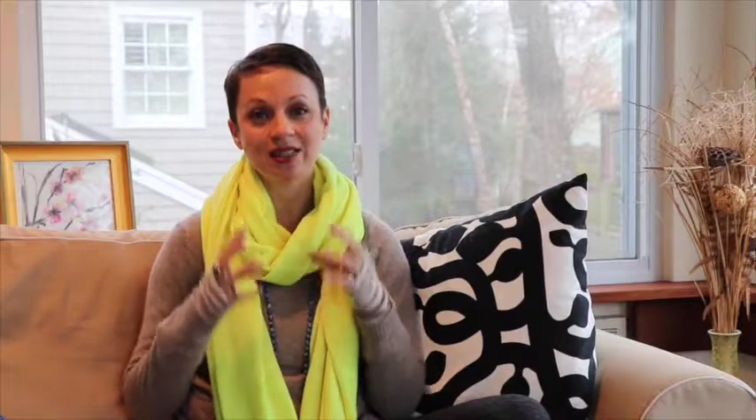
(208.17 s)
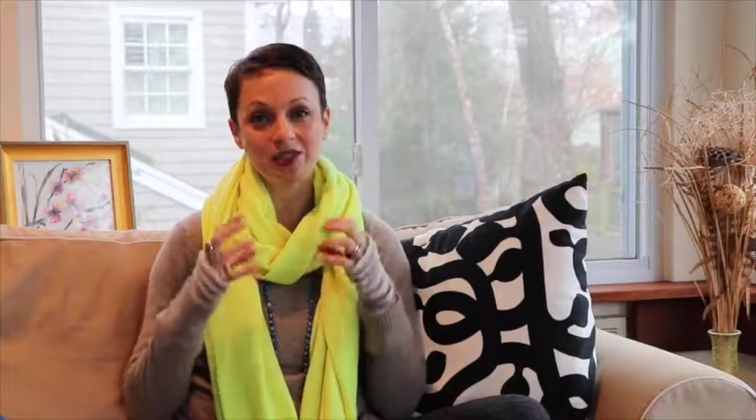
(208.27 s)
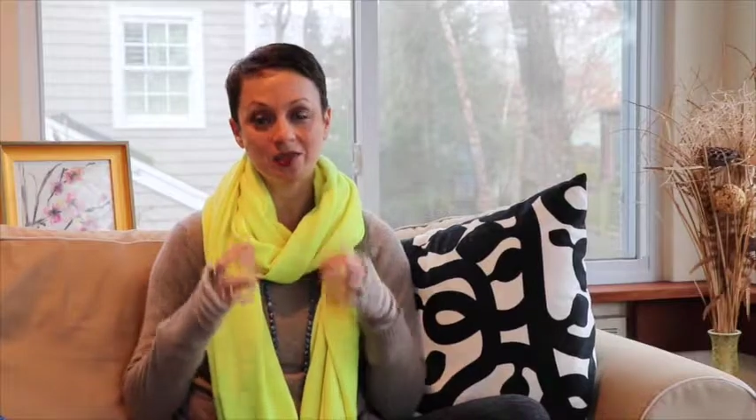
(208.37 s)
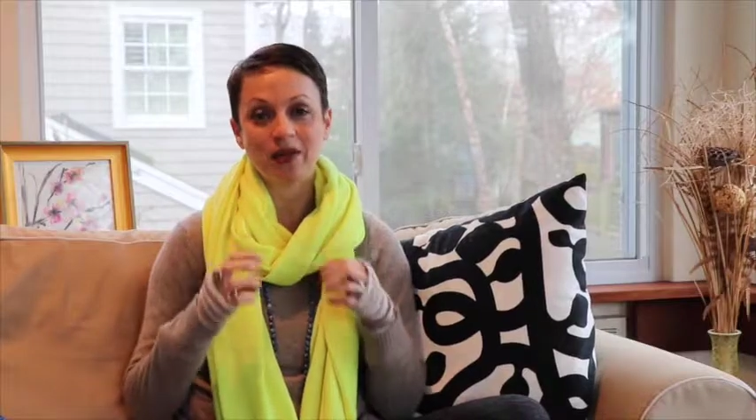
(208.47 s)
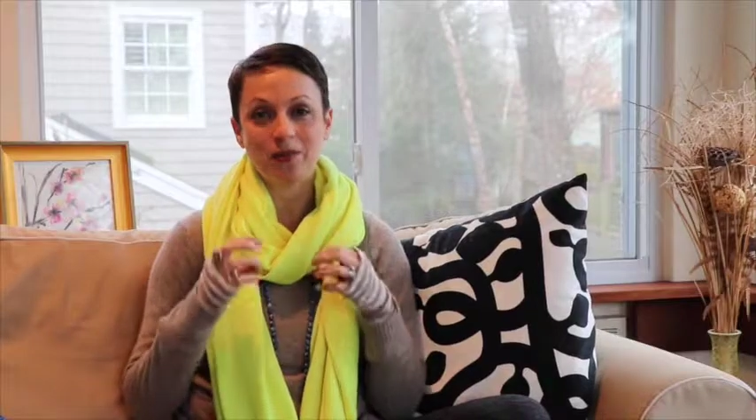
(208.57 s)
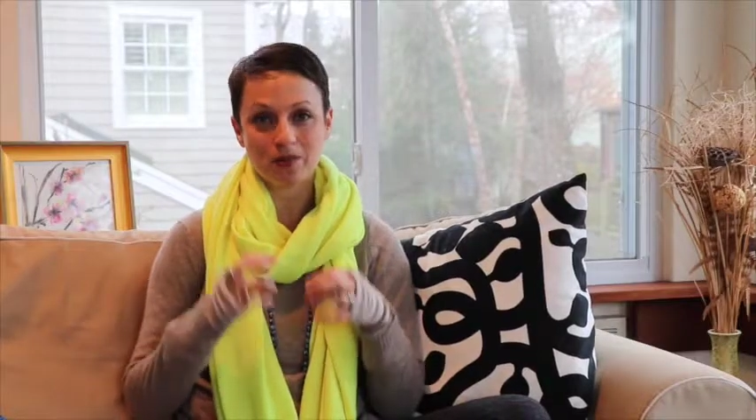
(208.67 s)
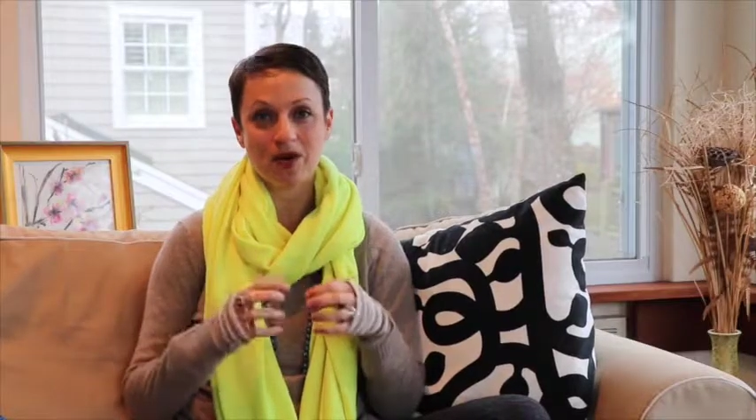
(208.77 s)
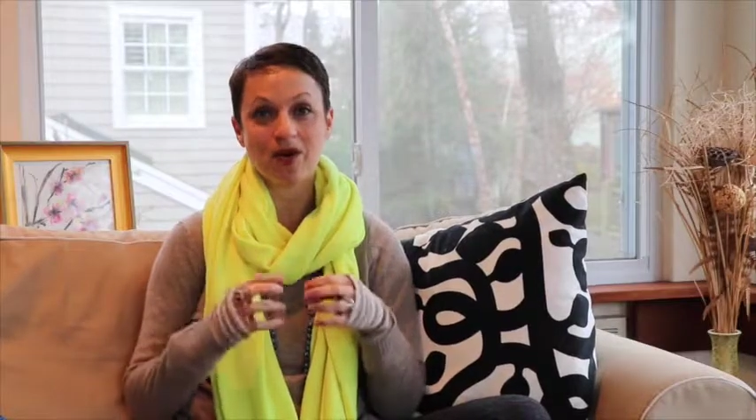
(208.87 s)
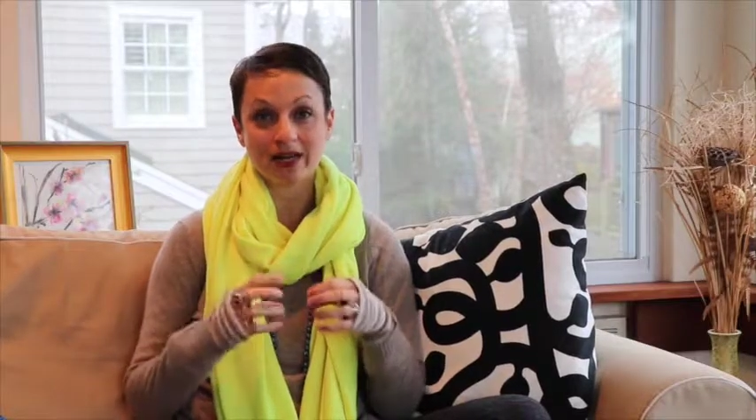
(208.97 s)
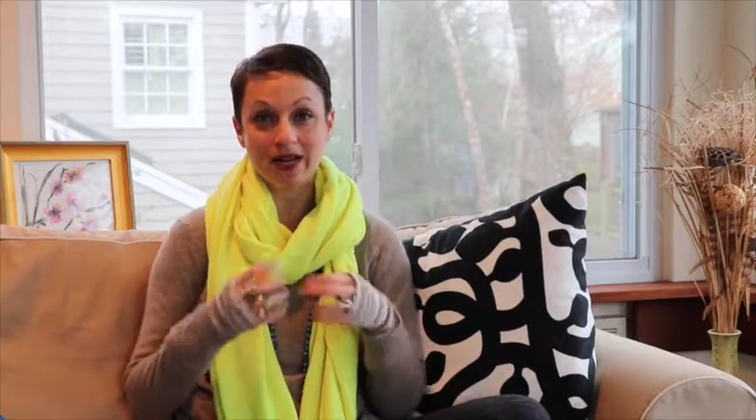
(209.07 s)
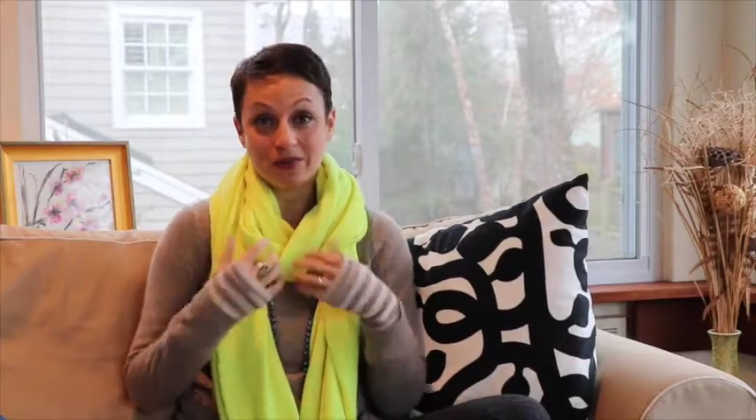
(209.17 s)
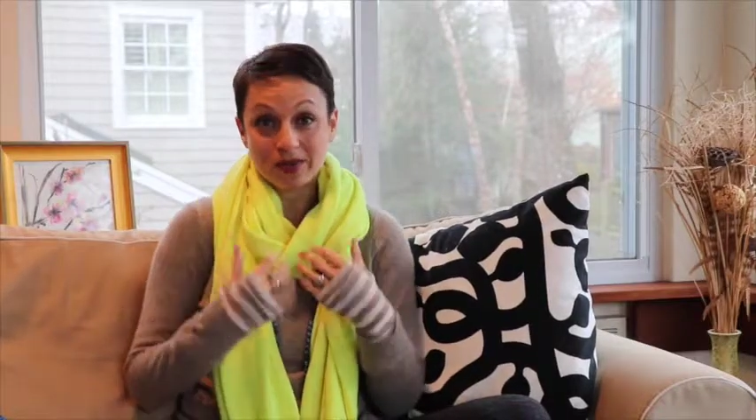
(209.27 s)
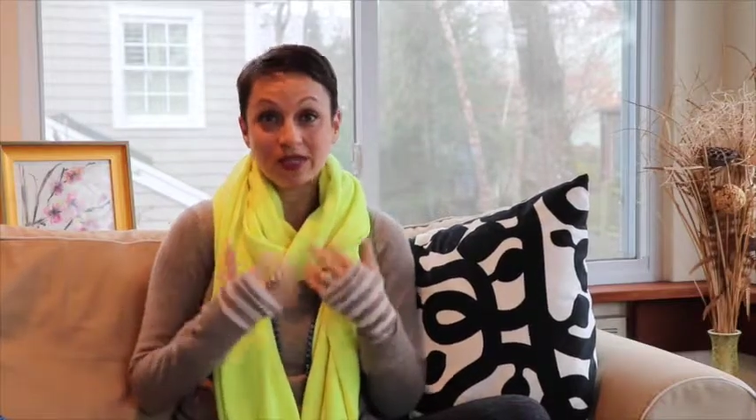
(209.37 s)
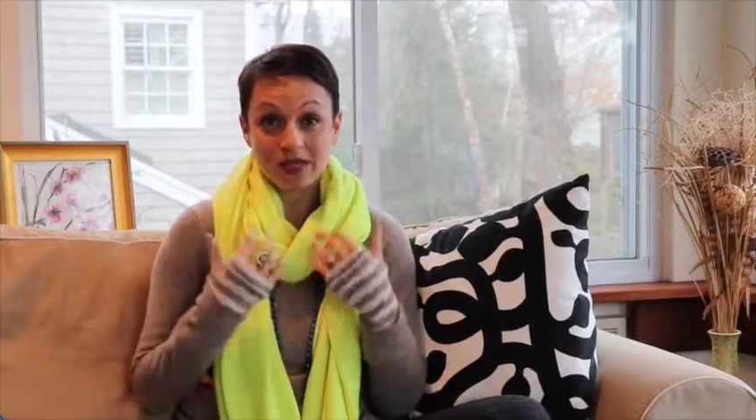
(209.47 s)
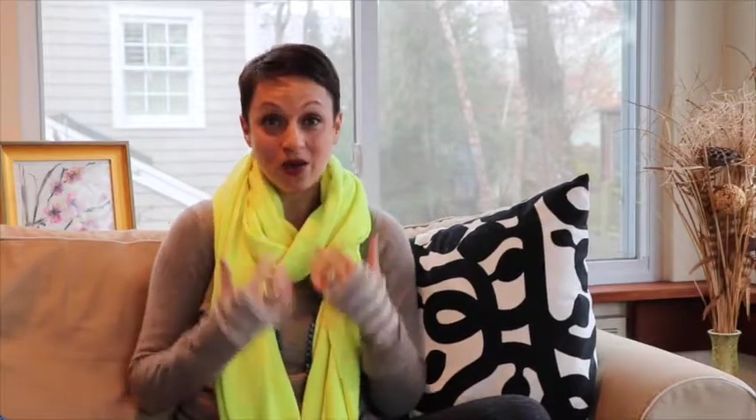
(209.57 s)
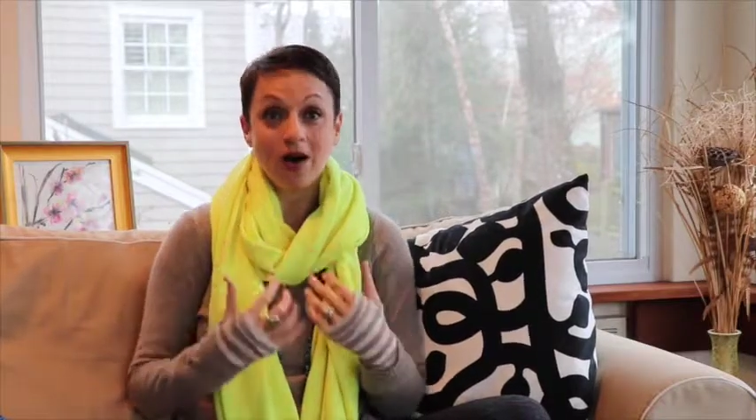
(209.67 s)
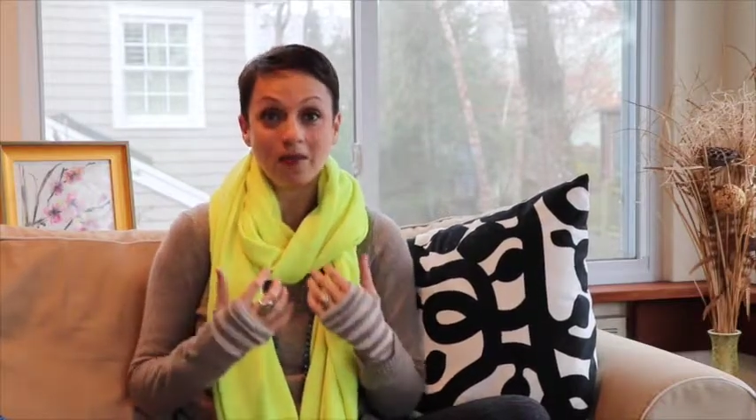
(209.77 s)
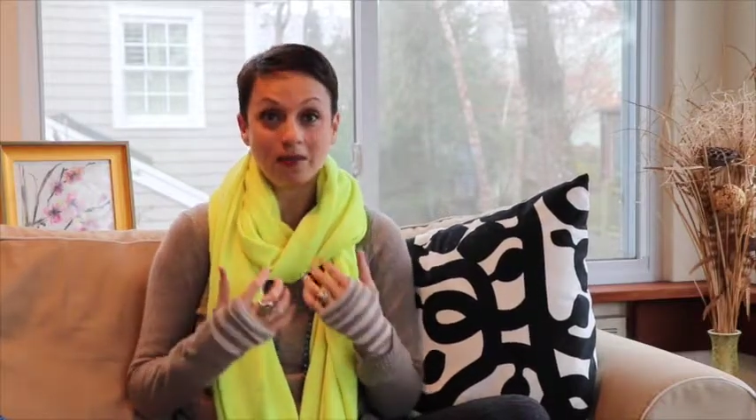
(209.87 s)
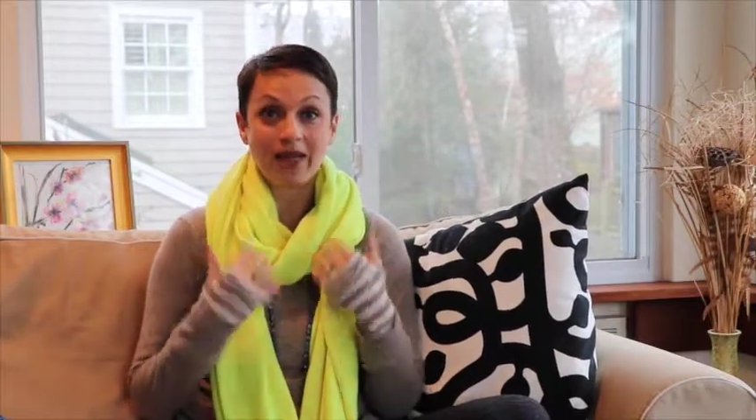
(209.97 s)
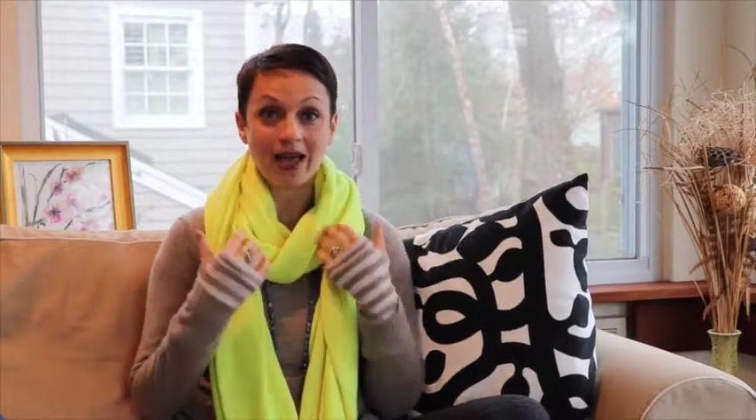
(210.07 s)
that Joelle brought and really
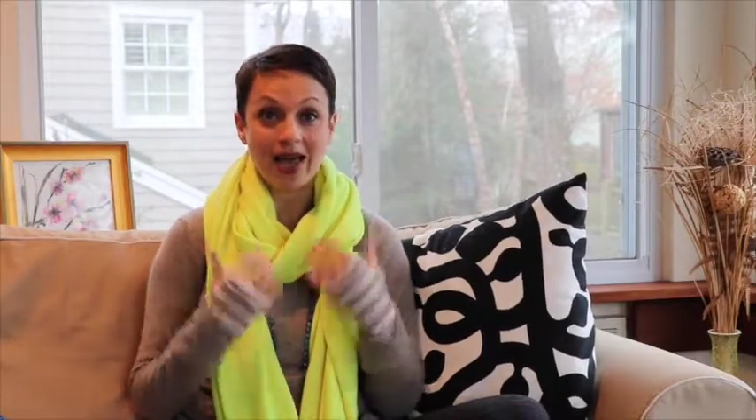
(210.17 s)
taught me